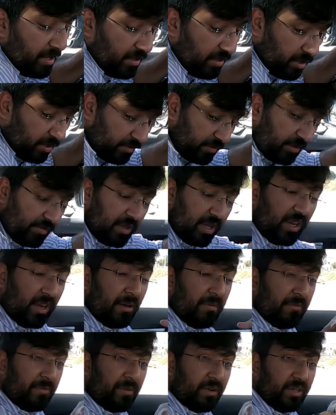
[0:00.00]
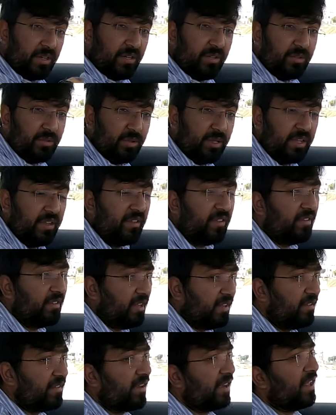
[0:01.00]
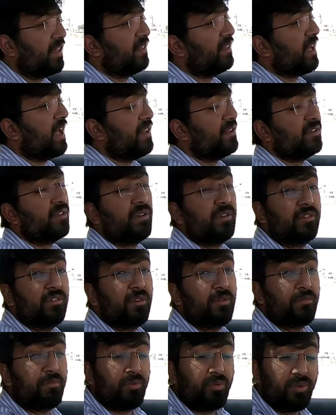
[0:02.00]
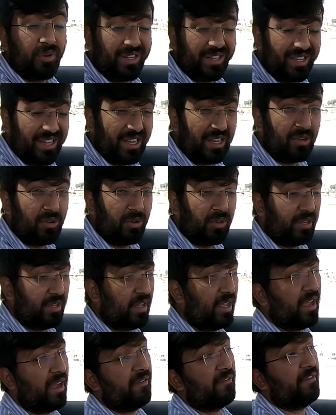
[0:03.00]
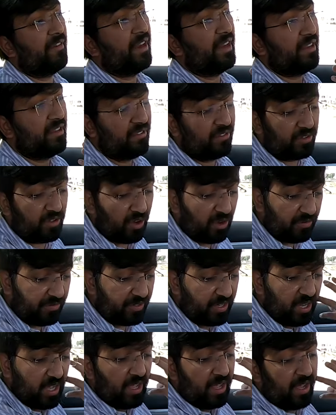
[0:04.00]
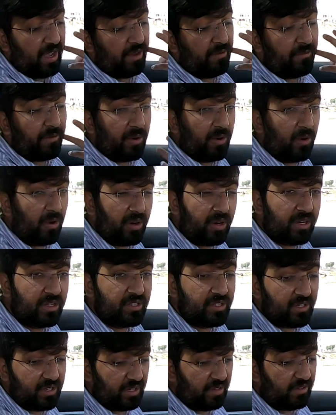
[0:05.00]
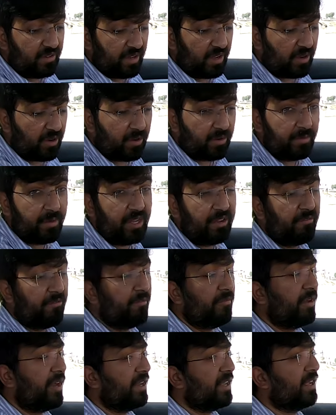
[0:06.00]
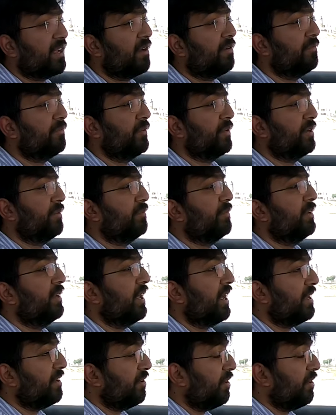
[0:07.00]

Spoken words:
in terms of the comfort into these seats, again, that's also pretty good. They are very soft, and for longer journeys they are going to be very comfortable. And